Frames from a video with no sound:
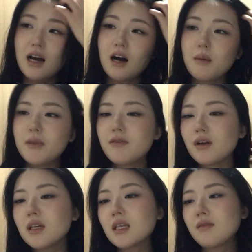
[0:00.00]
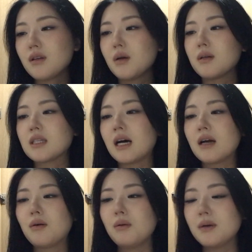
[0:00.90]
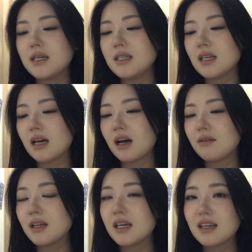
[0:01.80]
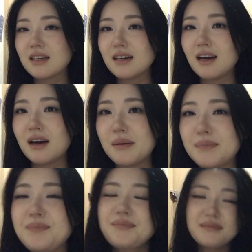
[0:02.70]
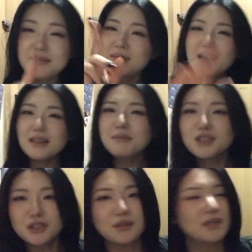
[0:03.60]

If you guys haven't noticed, I always have, like, let me just show you